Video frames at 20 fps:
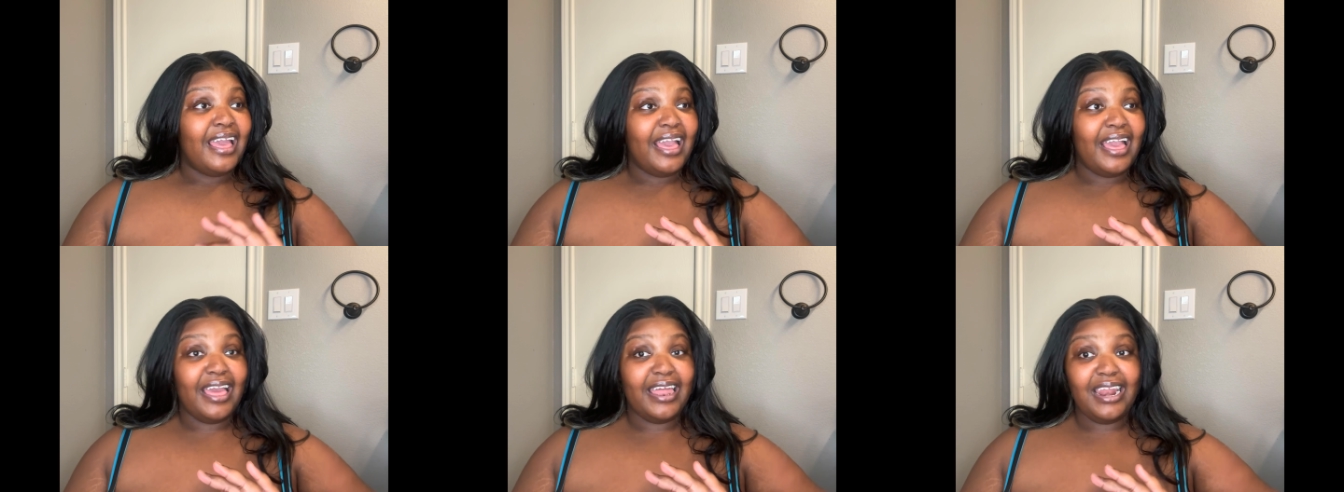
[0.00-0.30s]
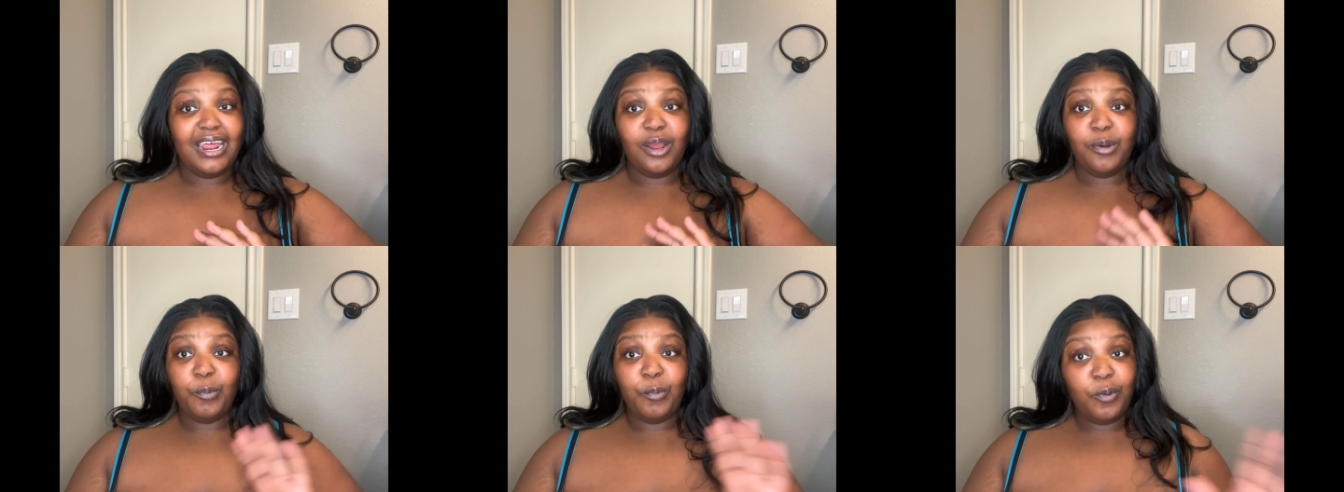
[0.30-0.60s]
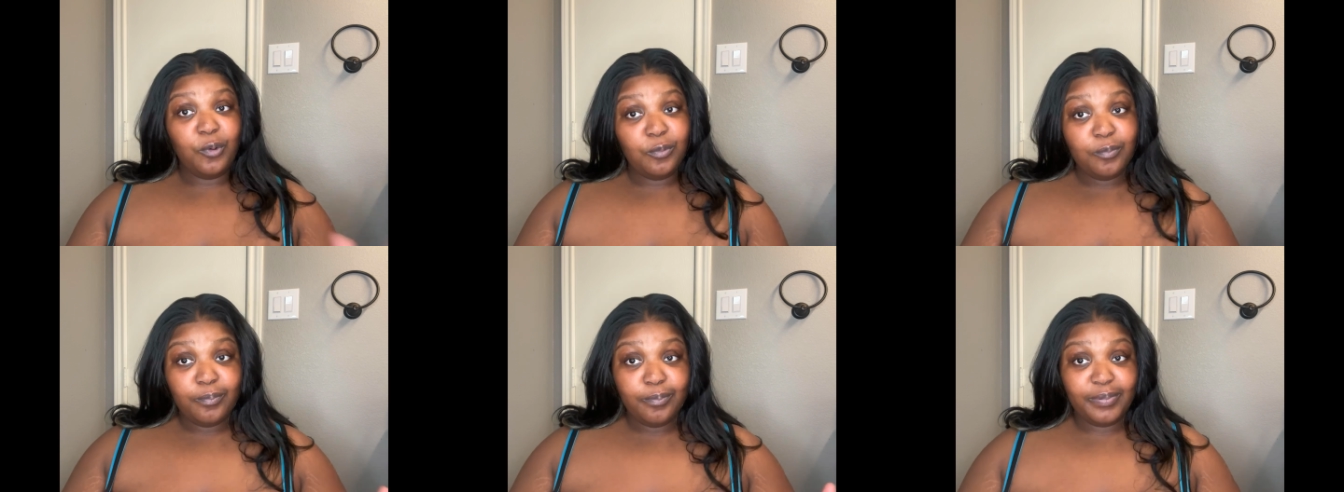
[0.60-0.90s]
And I
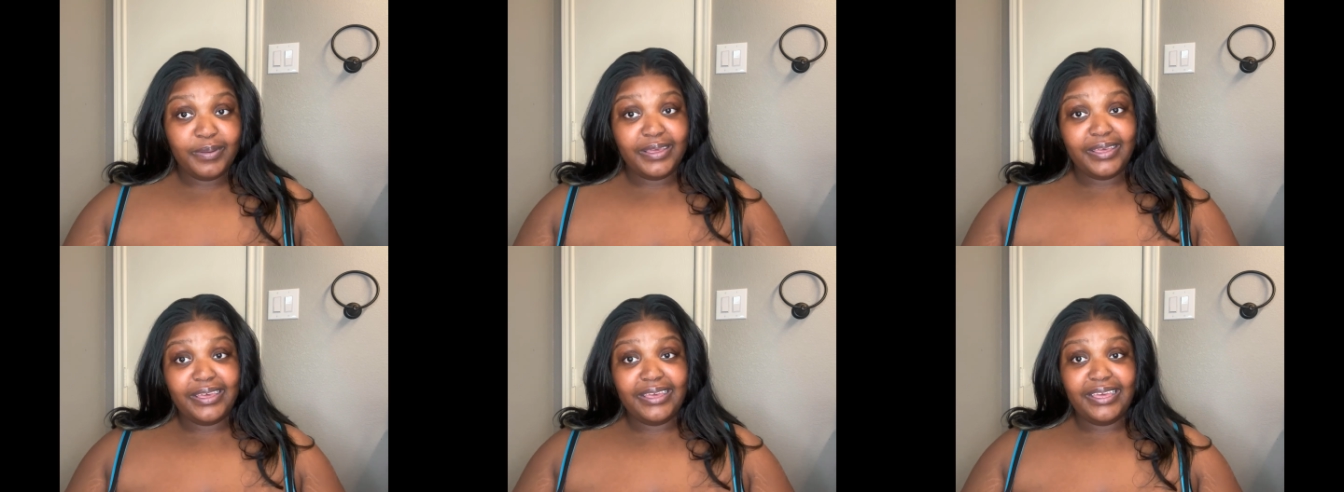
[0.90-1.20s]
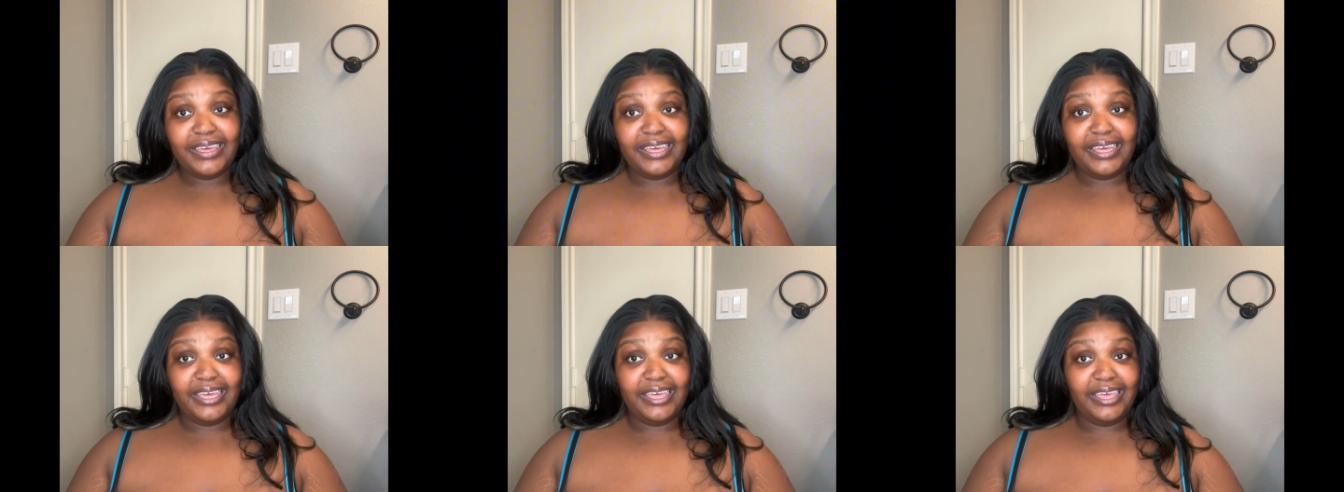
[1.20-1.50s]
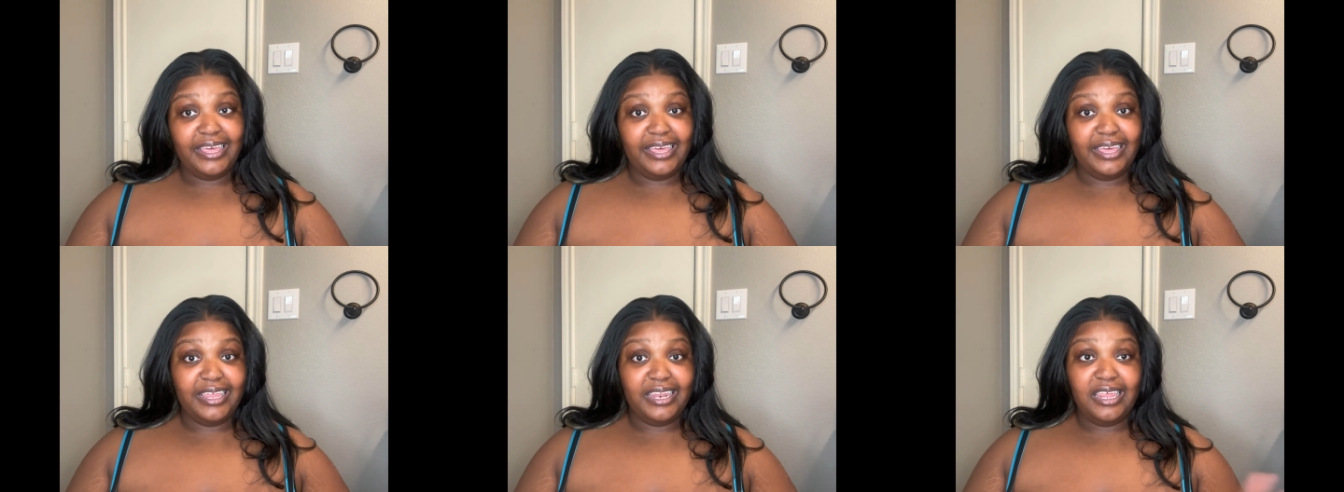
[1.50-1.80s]
won't be
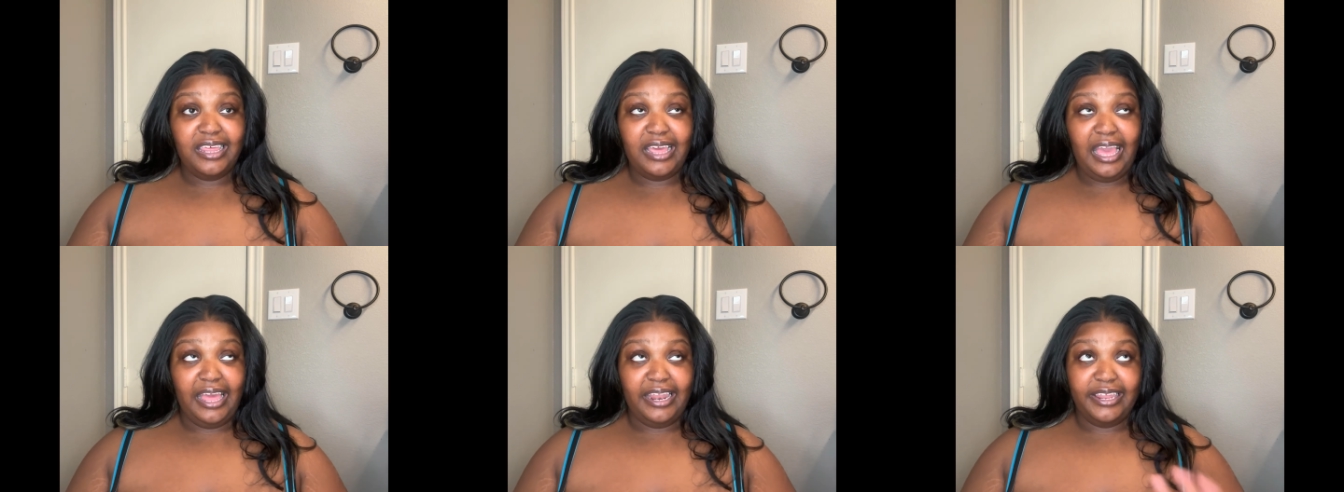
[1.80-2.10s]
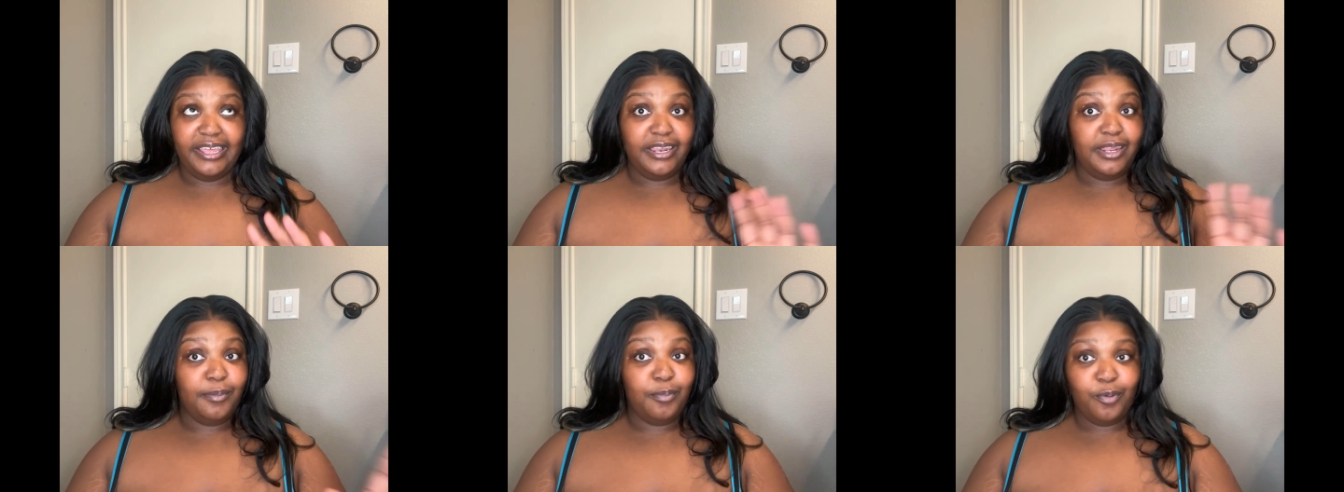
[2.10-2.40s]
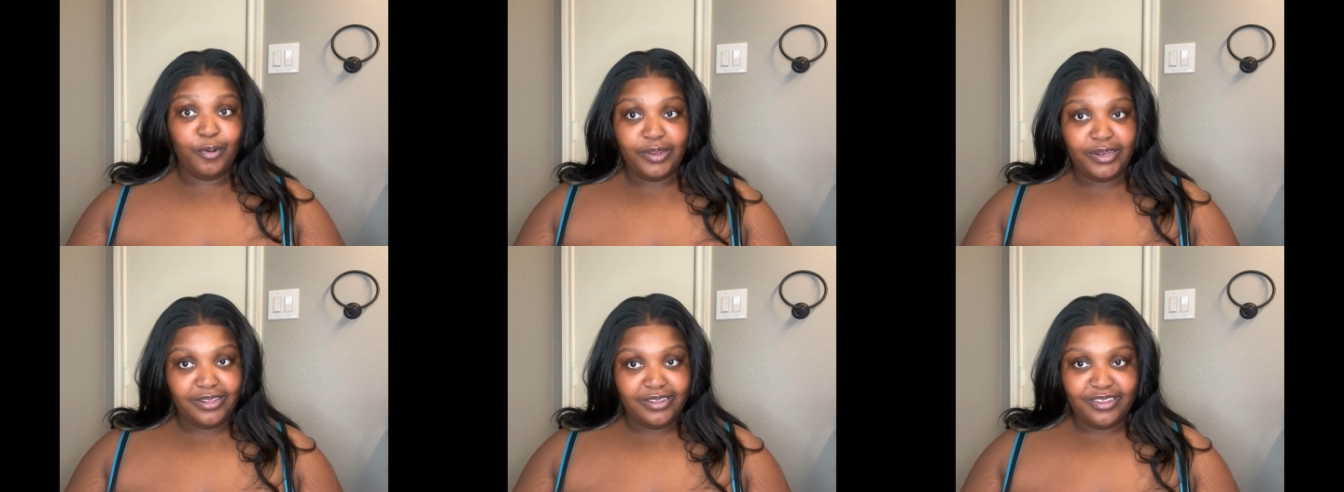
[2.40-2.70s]
at any
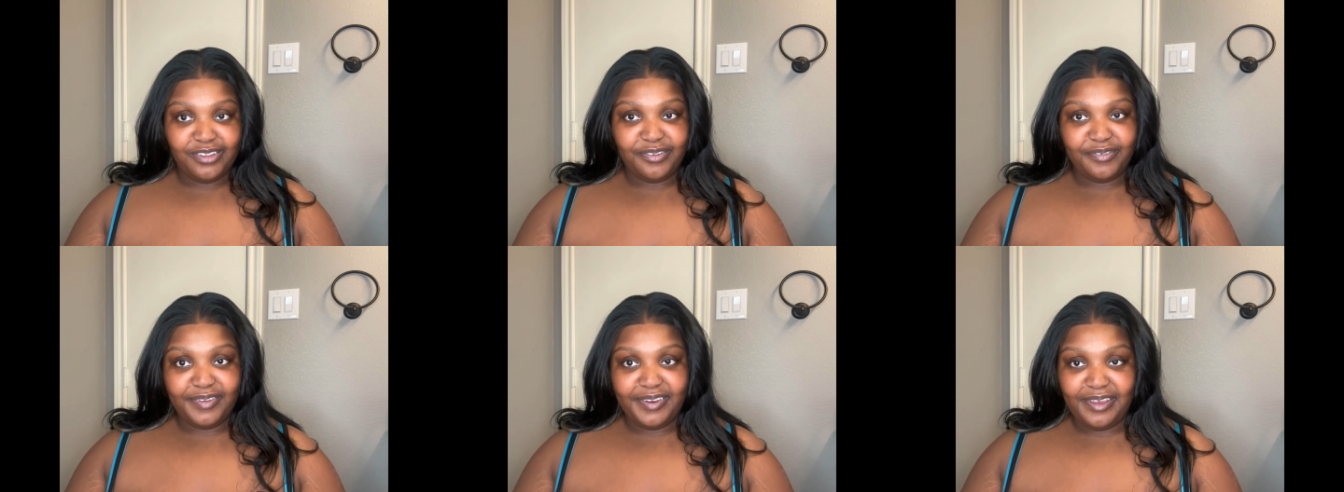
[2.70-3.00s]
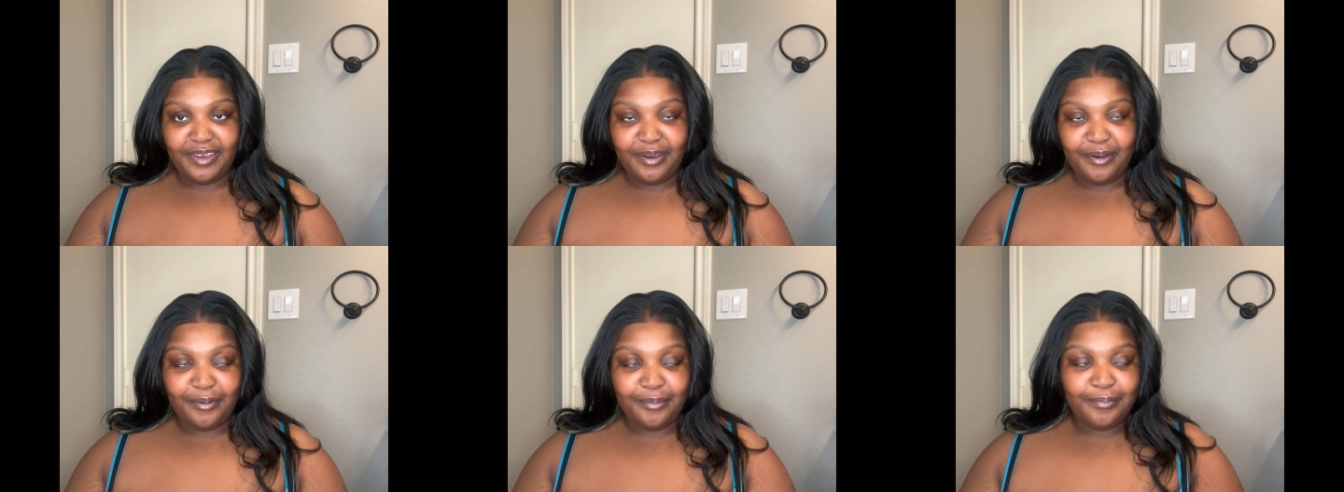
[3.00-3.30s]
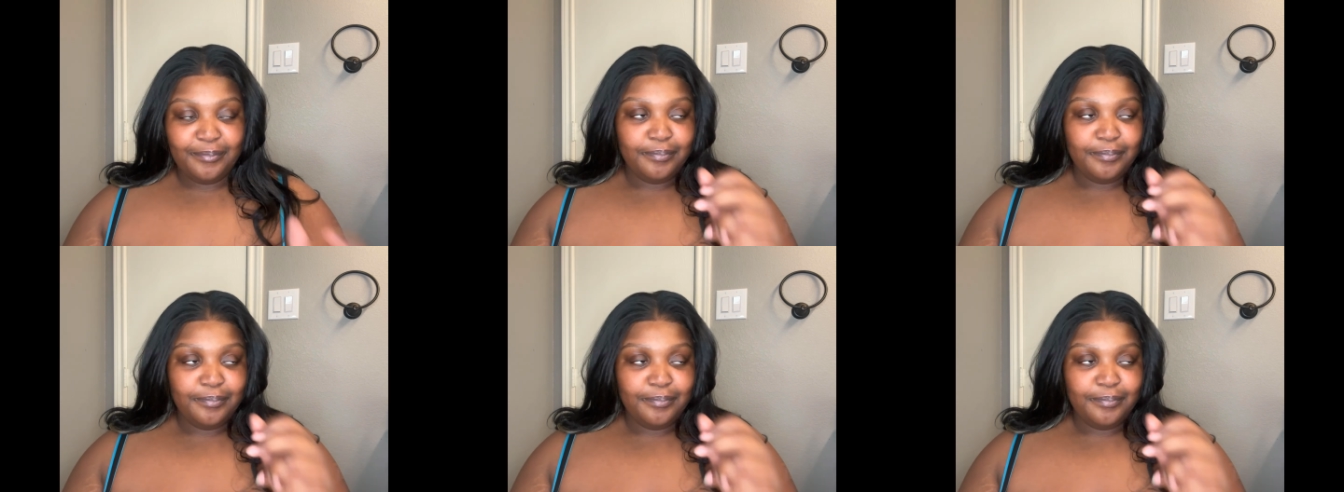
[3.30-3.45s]
point in this video,